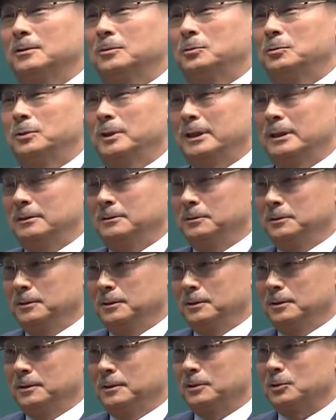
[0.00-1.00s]
Company
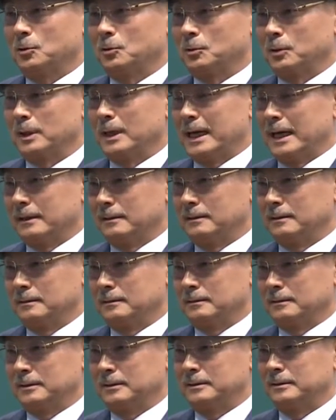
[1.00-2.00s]
A,
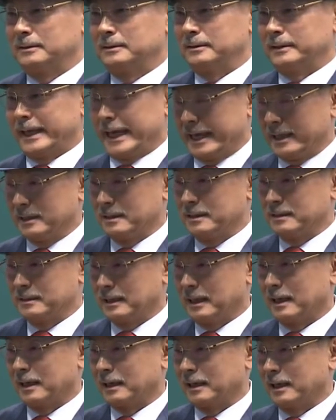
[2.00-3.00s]
which we respect
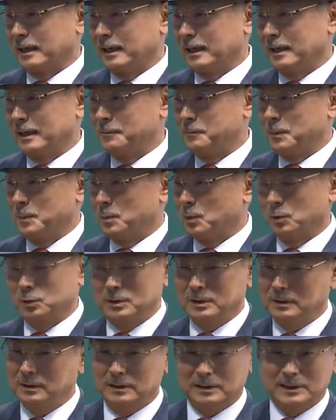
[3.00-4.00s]
very much,
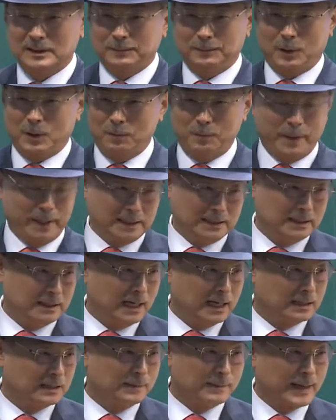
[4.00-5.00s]
did not
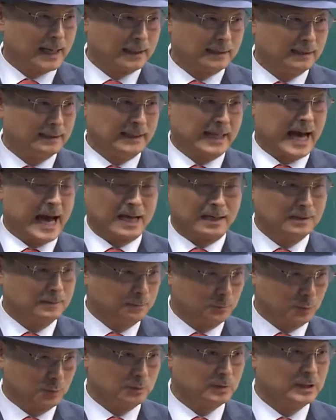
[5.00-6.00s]
quite have a perfect
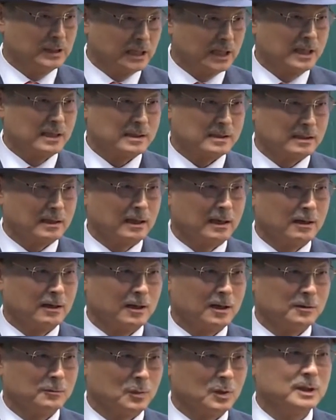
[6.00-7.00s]
system back then.
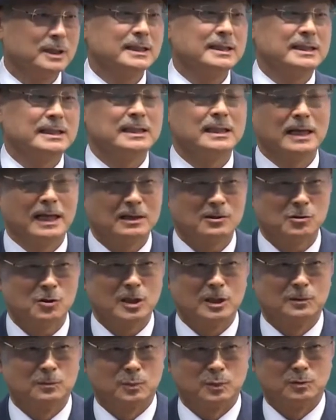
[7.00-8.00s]
Of course,
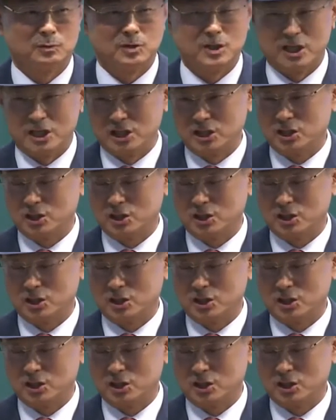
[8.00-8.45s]
some of it's